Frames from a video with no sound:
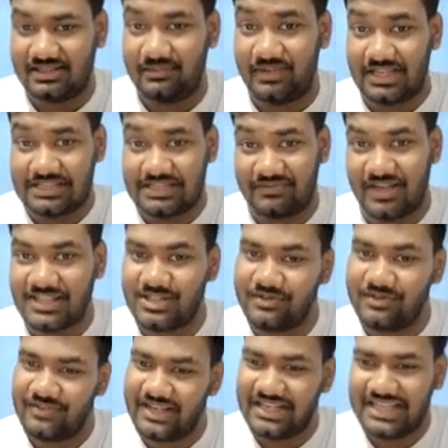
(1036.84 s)
Because once
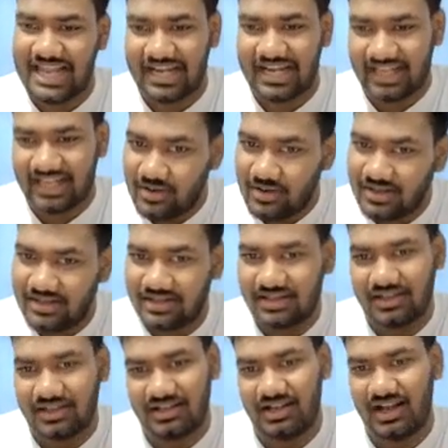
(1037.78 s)
you figure that out,
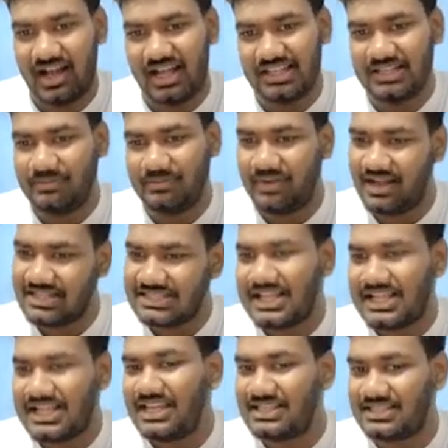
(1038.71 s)
other parts
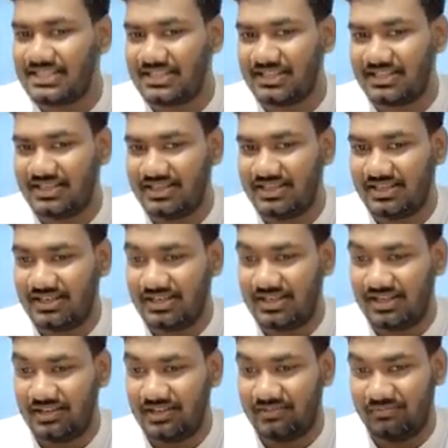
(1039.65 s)
are easy.
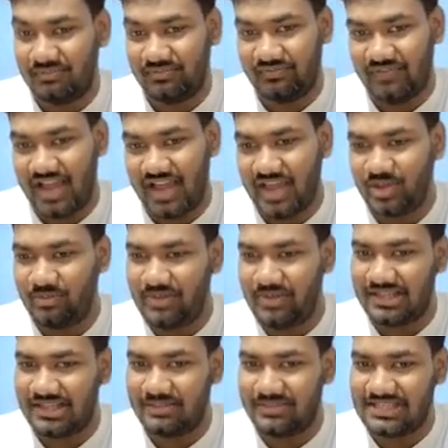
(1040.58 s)
Where you
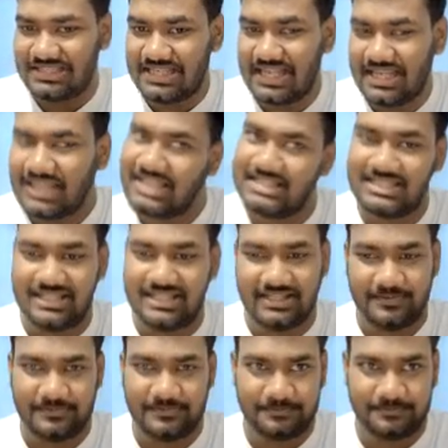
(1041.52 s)
make the mistake is here.
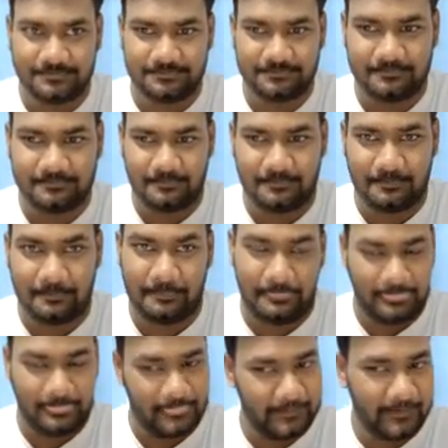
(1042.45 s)

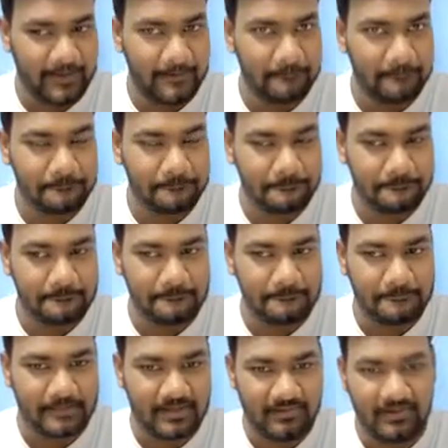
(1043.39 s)
Okay?
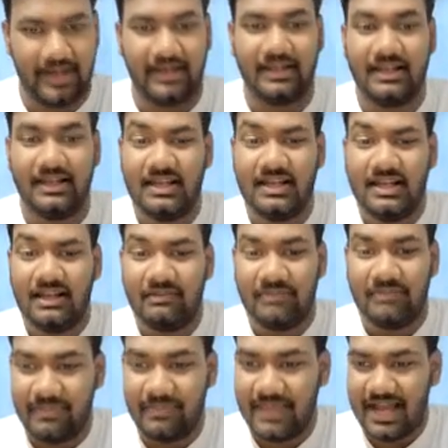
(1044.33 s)
Right.
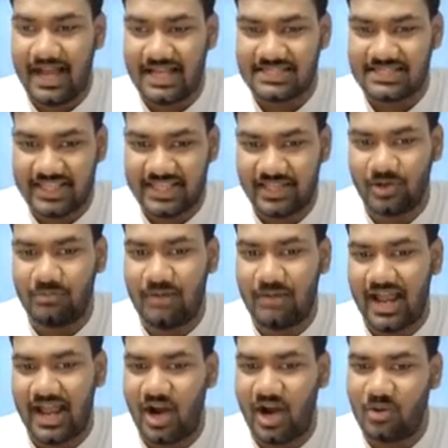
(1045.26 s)
Then they're asking you
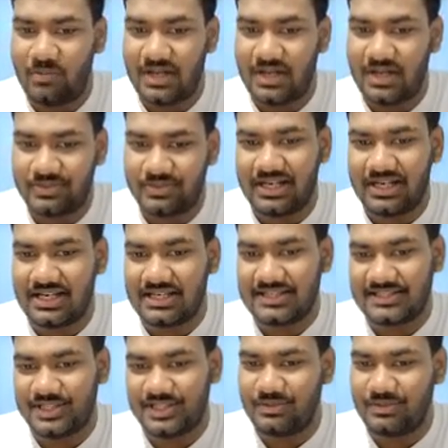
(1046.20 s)
by how much will
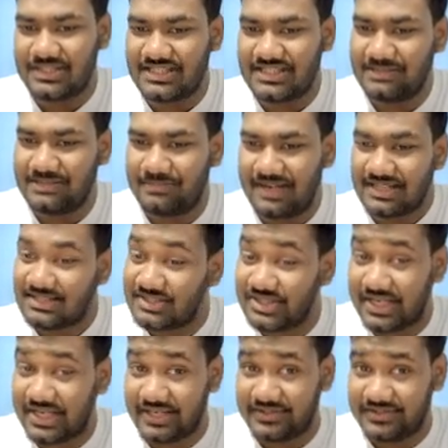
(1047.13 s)
consumer surplus
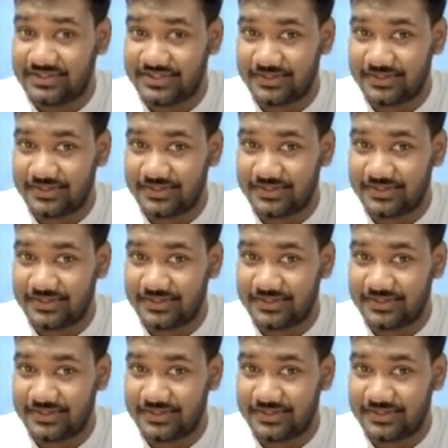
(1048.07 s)
change?